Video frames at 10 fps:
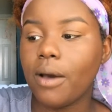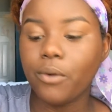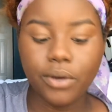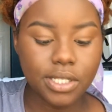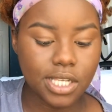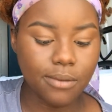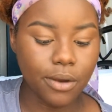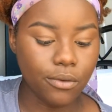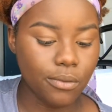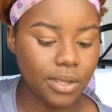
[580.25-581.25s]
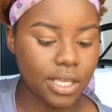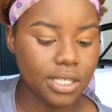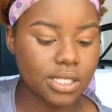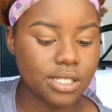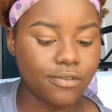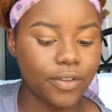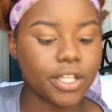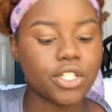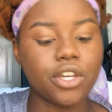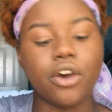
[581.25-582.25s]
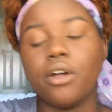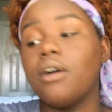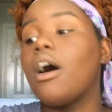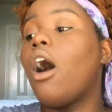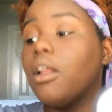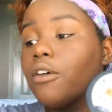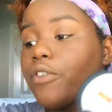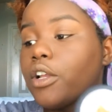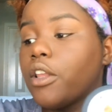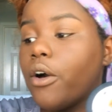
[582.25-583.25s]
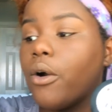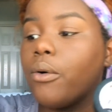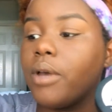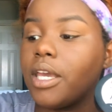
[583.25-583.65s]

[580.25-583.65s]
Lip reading: I'm going to take my Ruby Kisses All Over Glow